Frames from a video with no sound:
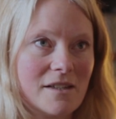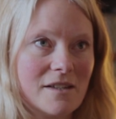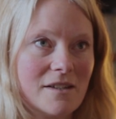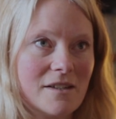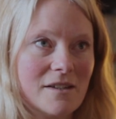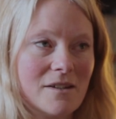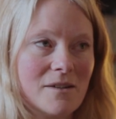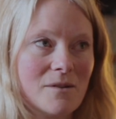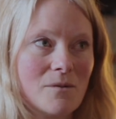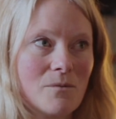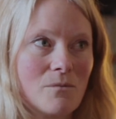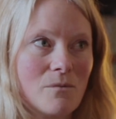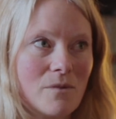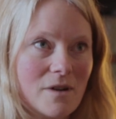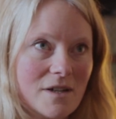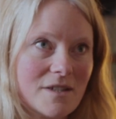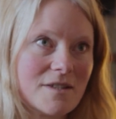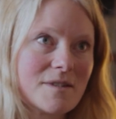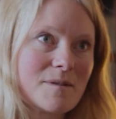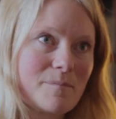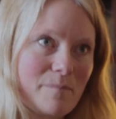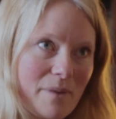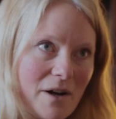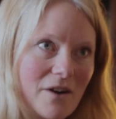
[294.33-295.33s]

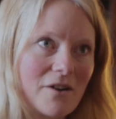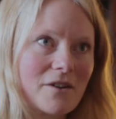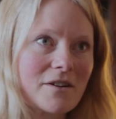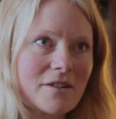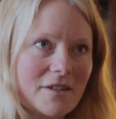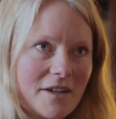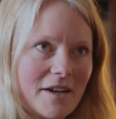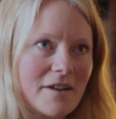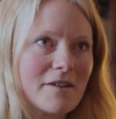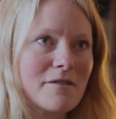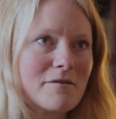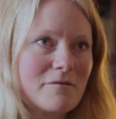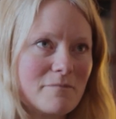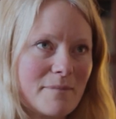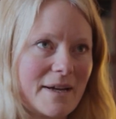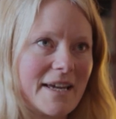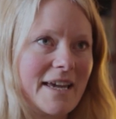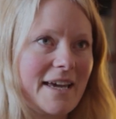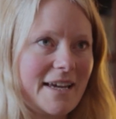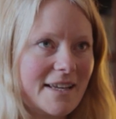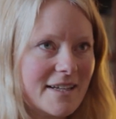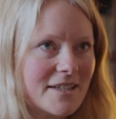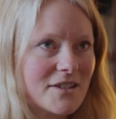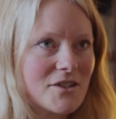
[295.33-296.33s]
was part of my
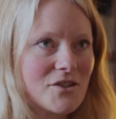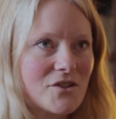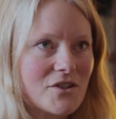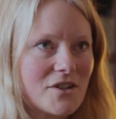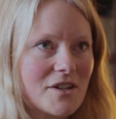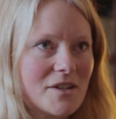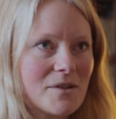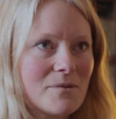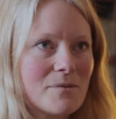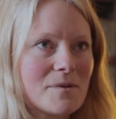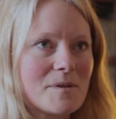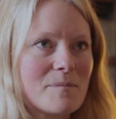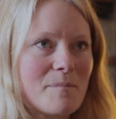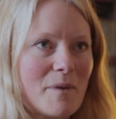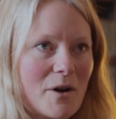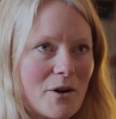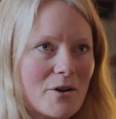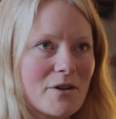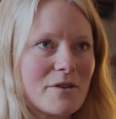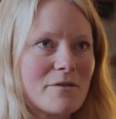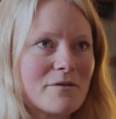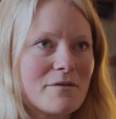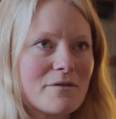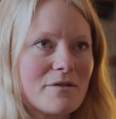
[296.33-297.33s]
head injury,
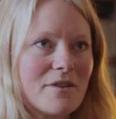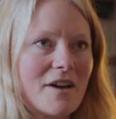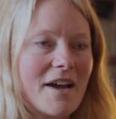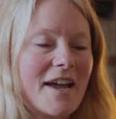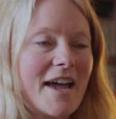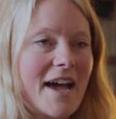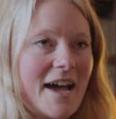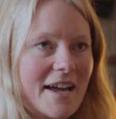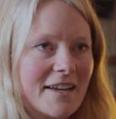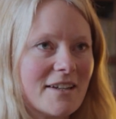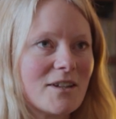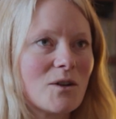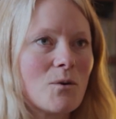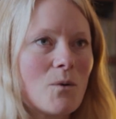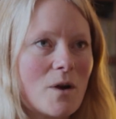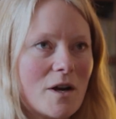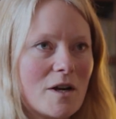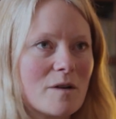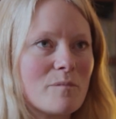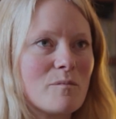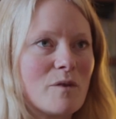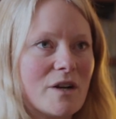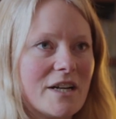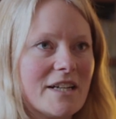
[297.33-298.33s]
I had an
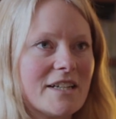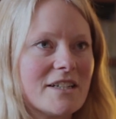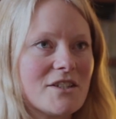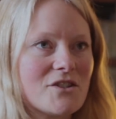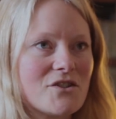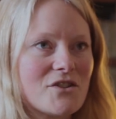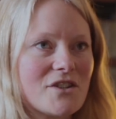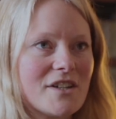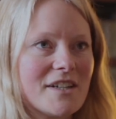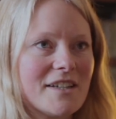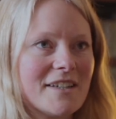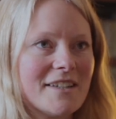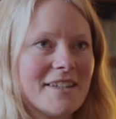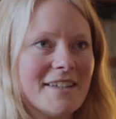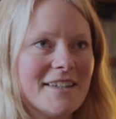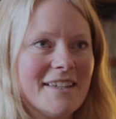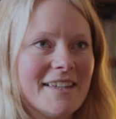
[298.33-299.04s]
acquired brain injury.